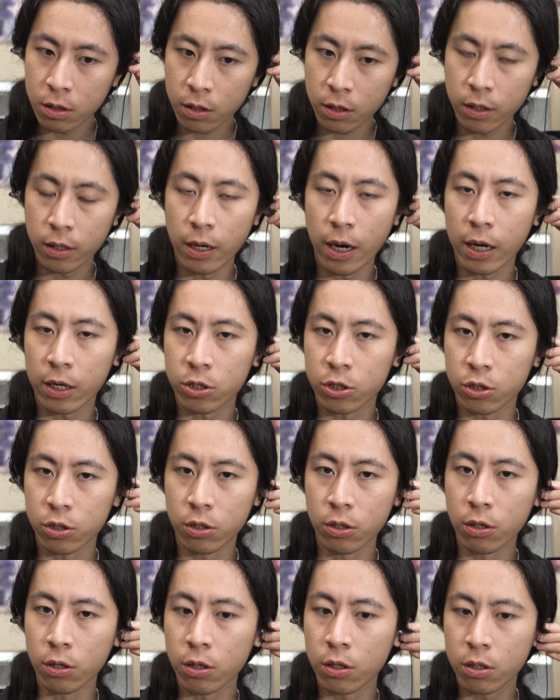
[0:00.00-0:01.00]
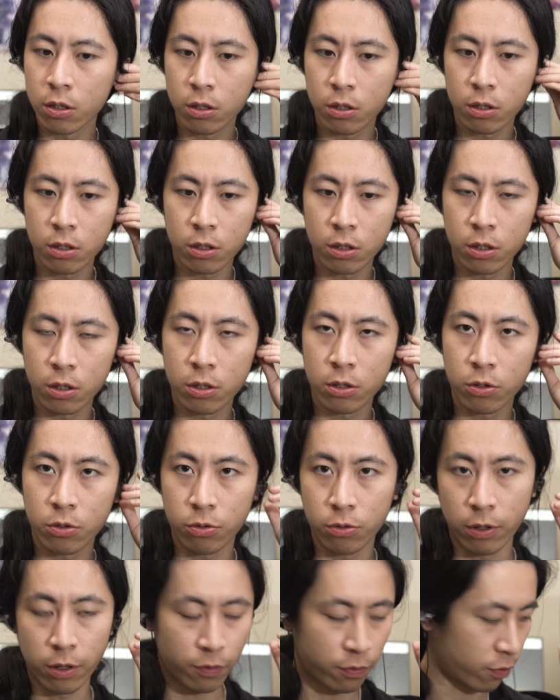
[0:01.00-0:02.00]
connection
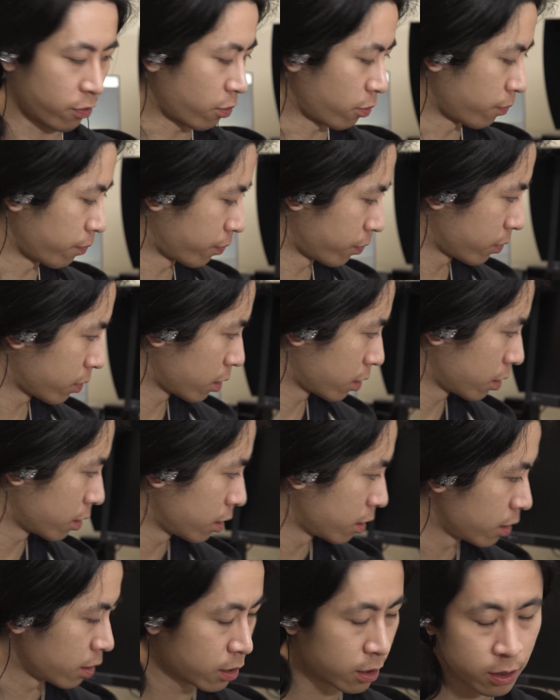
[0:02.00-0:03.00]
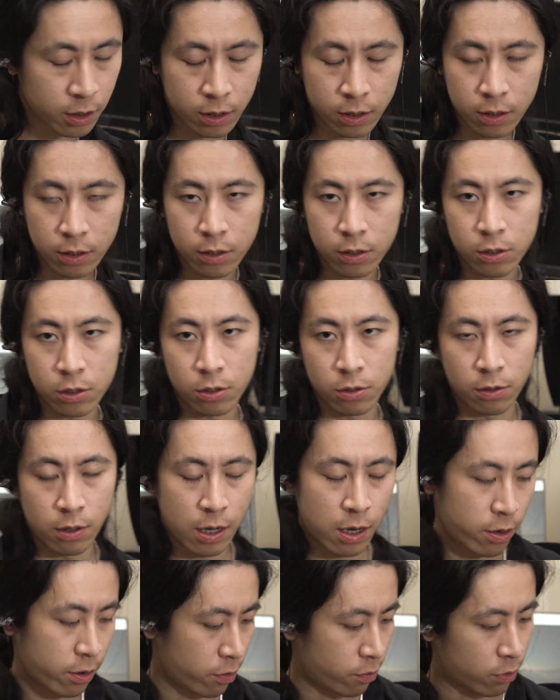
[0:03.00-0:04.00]
to the phone. So
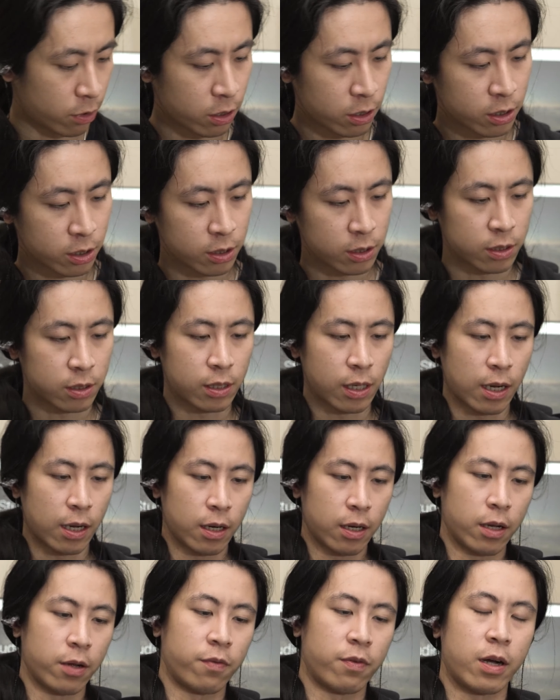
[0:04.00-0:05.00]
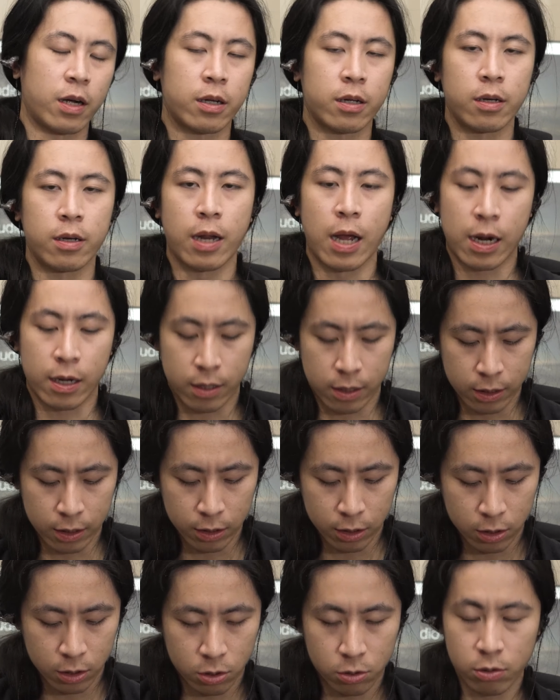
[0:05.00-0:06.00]
how it works is that if I connect
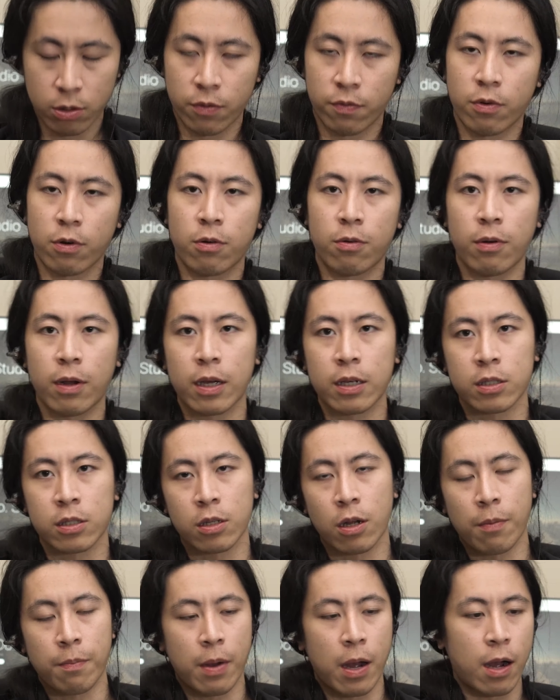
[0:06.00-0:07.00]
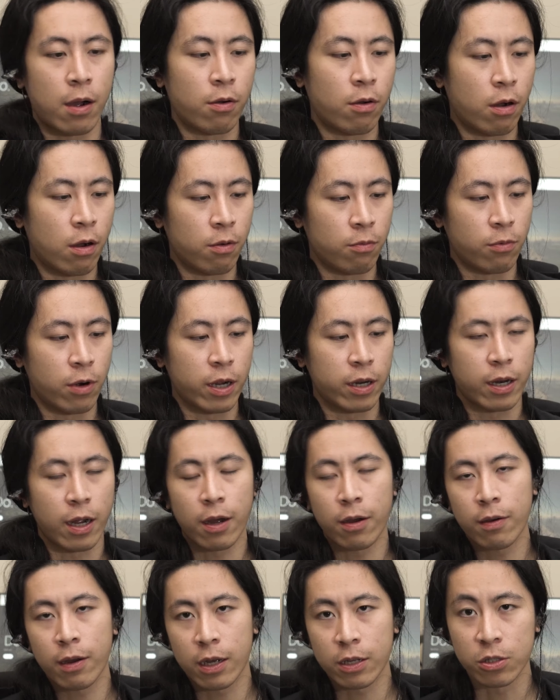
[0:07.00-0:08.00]
this to the phone, it's not power on right
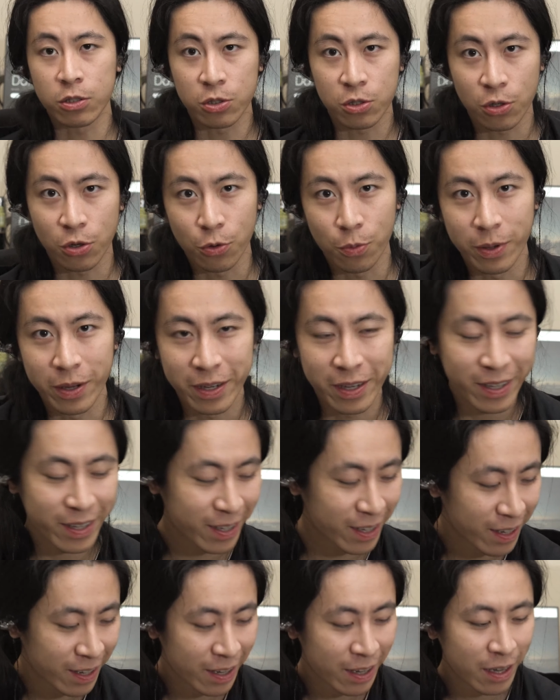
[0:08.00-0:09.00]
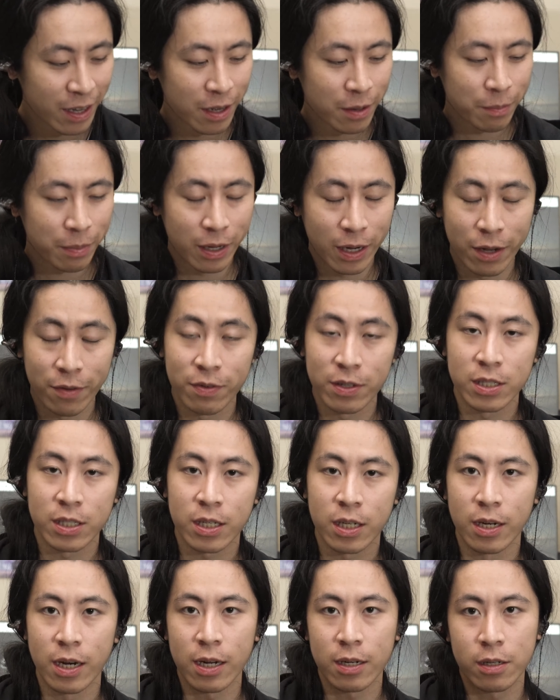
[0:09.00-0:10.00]
now, I just open it. But if it's
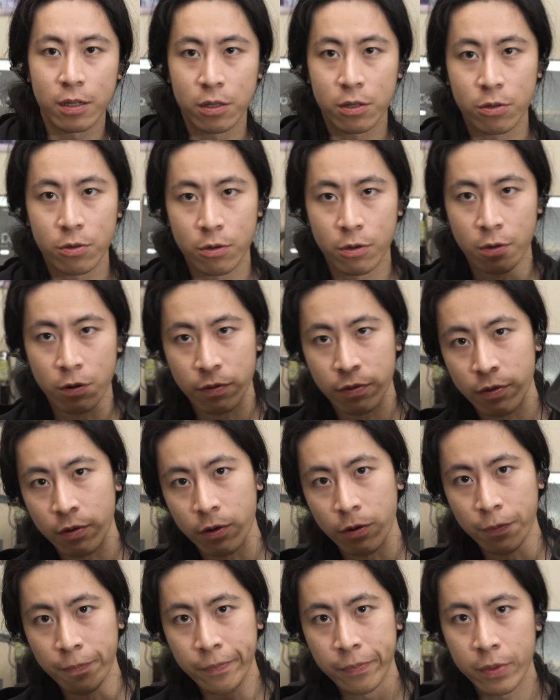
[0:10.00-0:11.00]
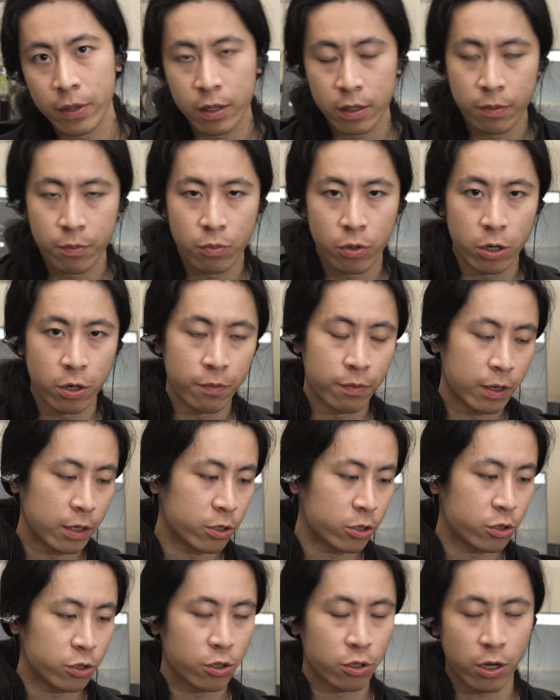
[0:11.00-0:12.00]
connected to your phone, pretty
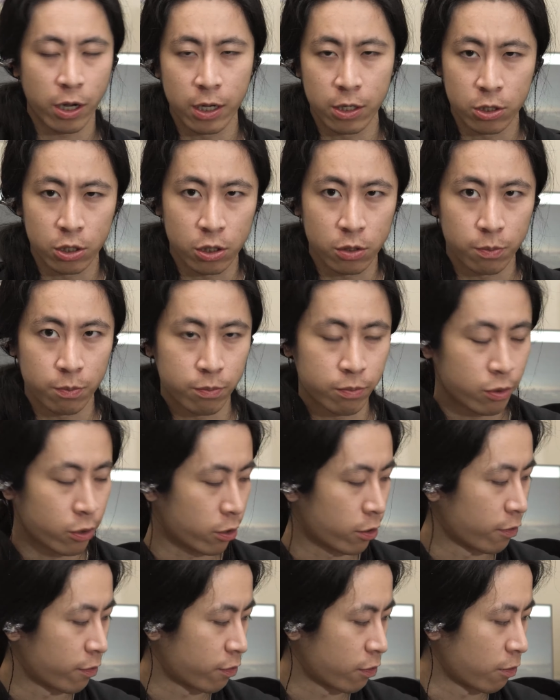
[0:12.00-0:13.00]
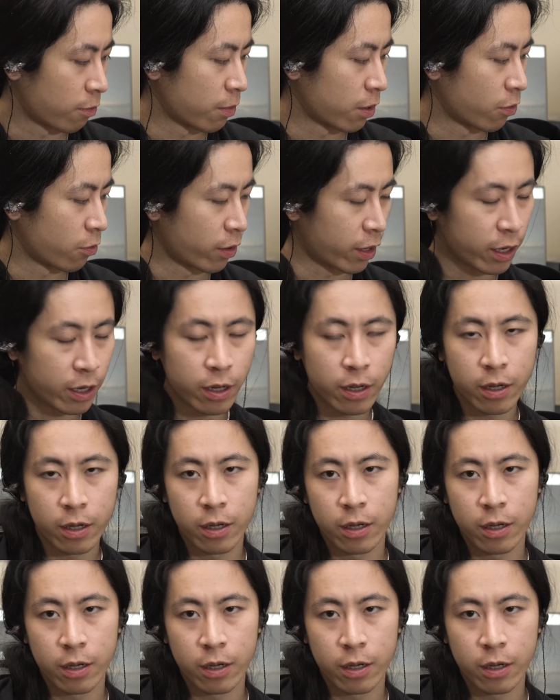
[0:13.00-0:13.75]
much you can just put your phone away